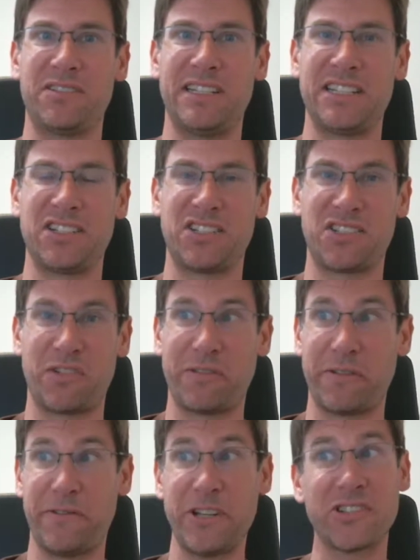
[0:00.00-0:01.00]
dishes served
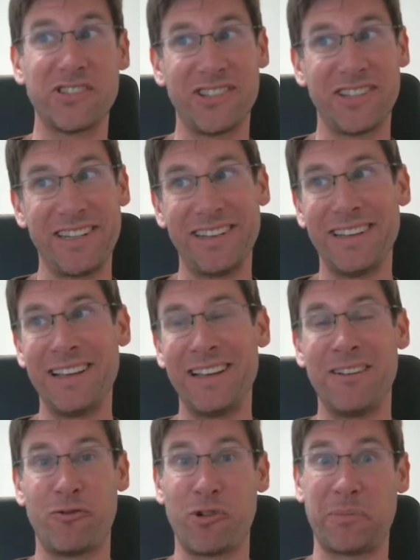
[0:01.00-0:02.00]
efficiently,
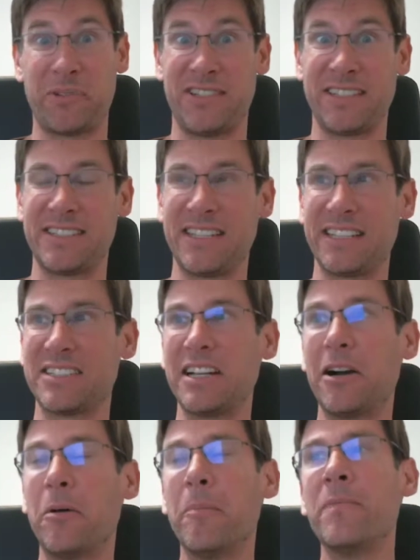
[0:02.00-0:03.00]
for up to 6 things
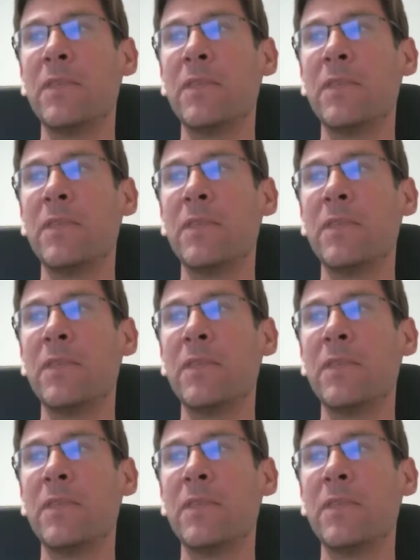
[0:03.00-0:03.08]
now.